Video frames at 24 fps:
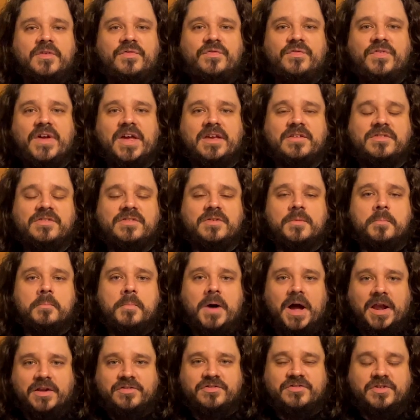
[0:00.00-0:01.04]
effects
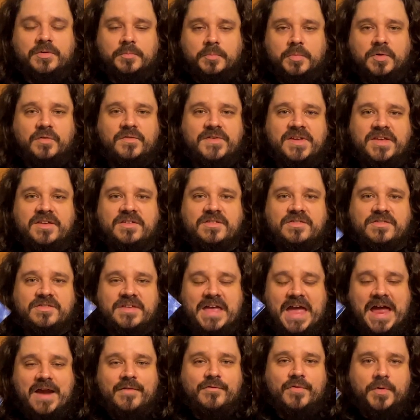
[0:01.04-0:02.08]
monster movies
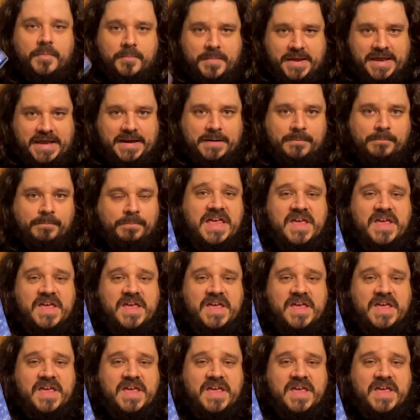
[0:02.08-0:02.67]
ever made.